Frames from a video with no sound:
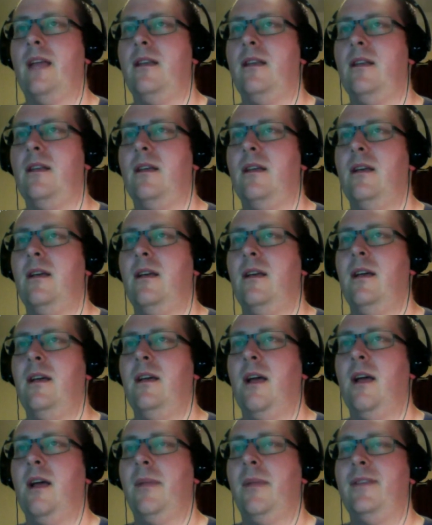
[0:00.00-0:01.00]

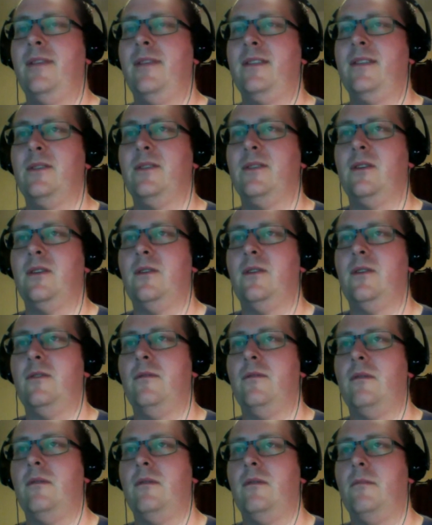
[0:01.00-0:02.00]
I believe there's also
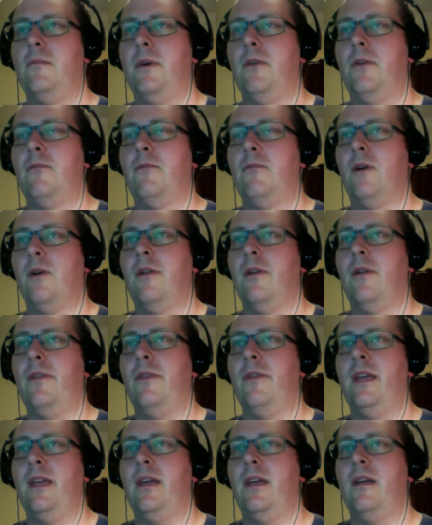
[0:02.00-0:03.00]
a Motorola
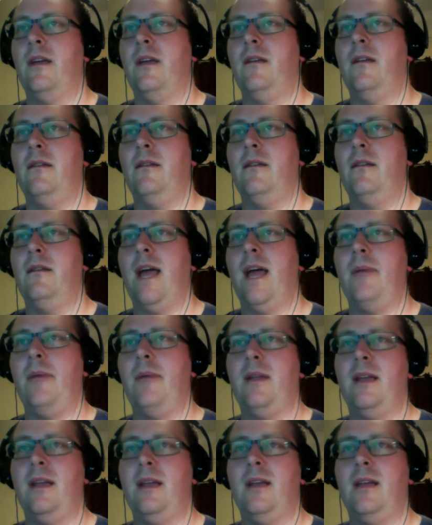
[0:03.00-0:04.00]
thing
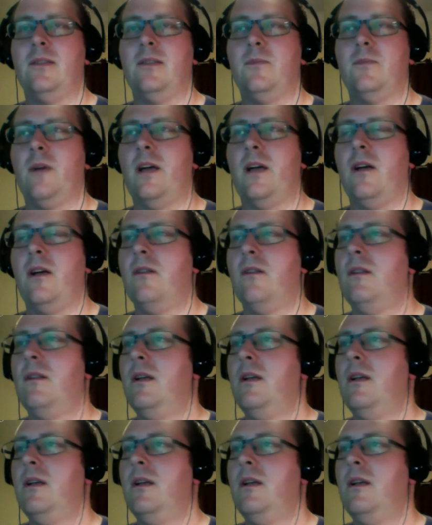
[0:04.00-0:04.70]
happening as well.